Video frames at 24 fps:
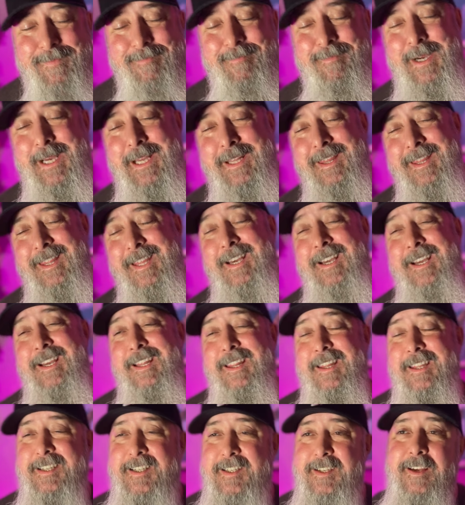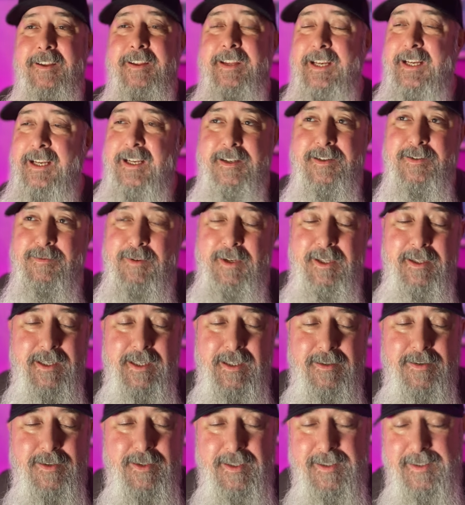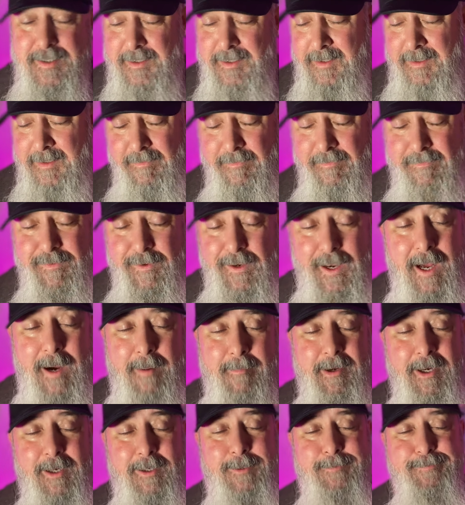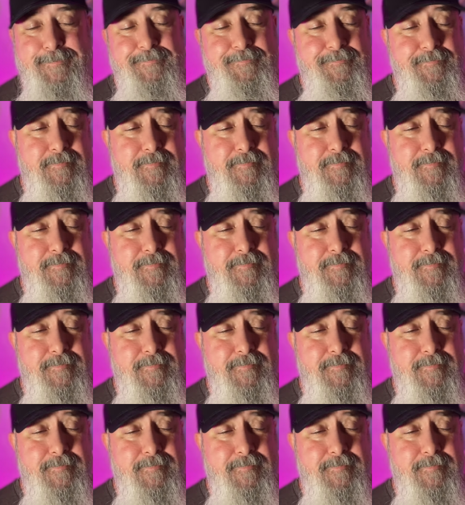But the ceiling is really just phenomenal